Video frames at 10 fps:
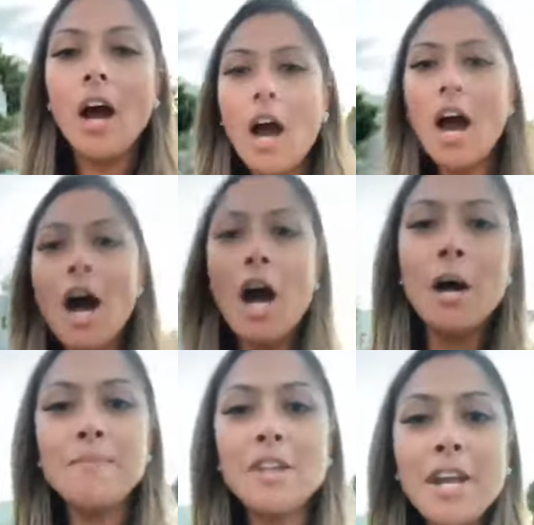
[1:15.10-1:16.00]

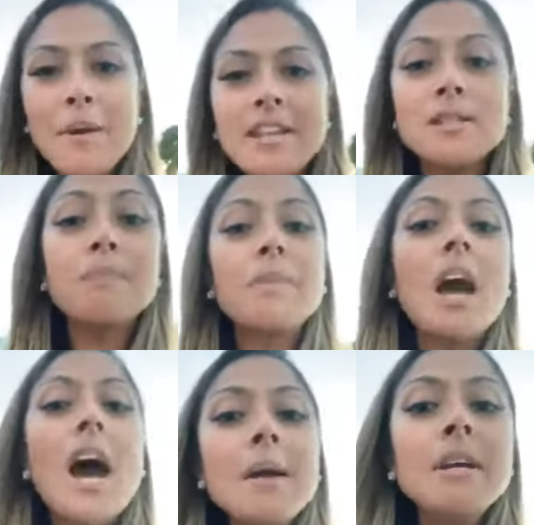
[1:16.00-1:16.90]
Um, so, anyways,
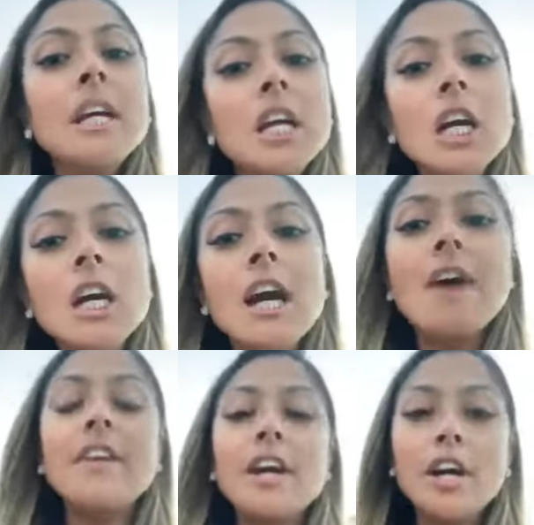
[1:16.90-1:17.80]
I'm here
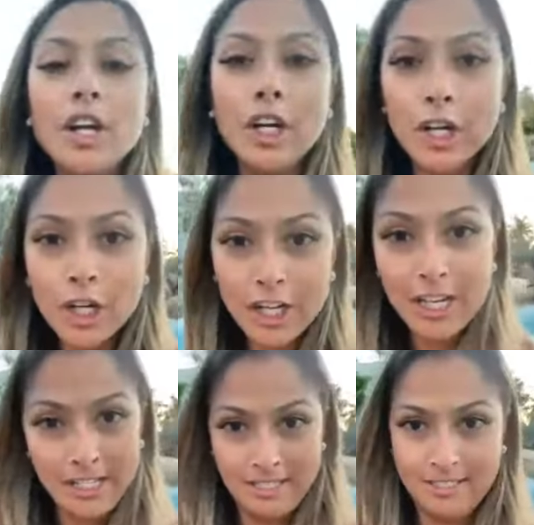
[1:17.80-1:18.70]
having a
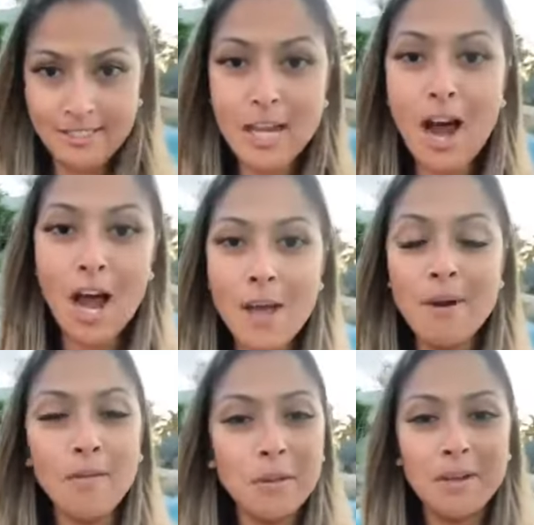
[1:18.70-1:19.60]
good time.
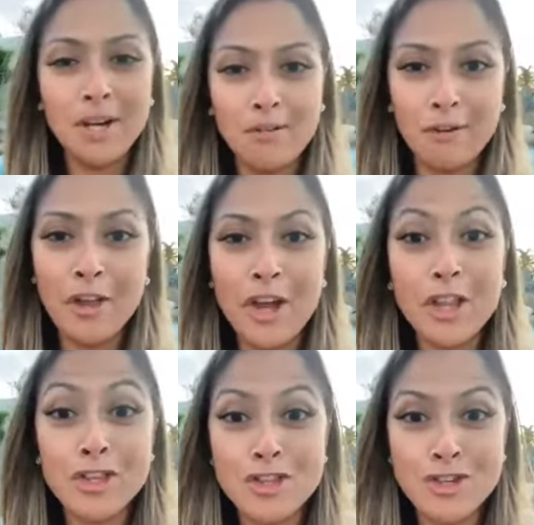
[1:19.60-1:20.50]
I've only been here for like
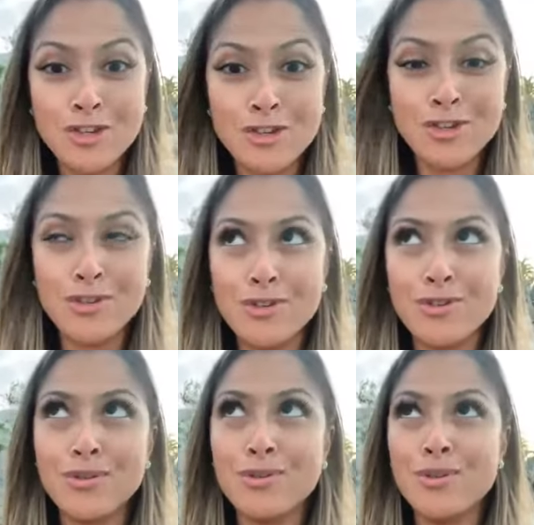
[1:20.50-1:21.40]

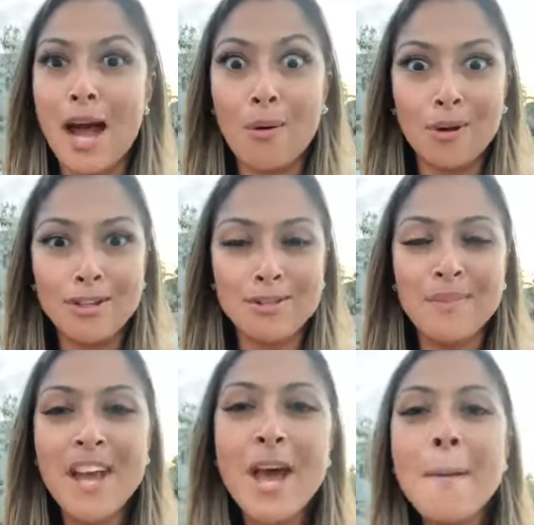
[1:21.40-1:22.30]
two hours,
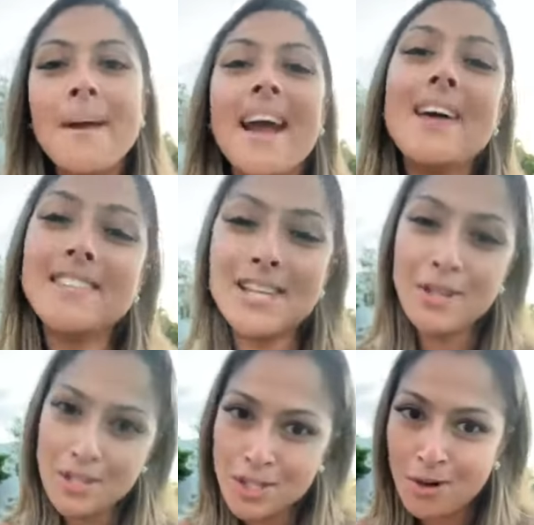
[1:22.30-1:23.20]
but I have to tell you
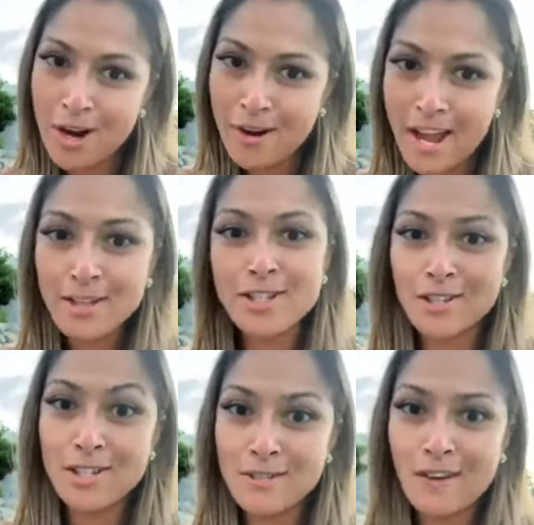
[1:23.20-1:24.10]
this story, okay? So,
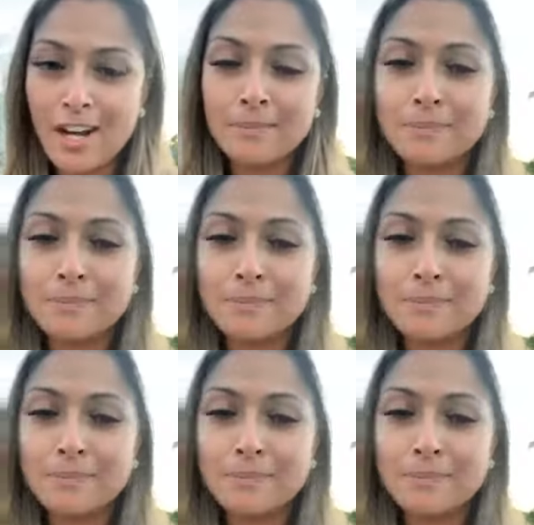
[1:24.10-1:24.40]
this is funny.